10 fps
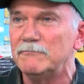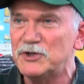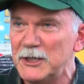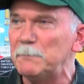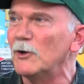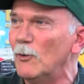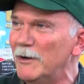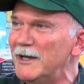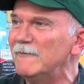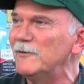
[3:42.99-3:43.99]
chipping
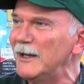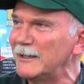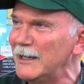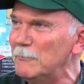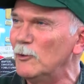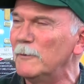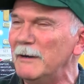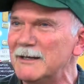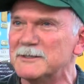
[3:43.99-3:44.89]
away and finding out more about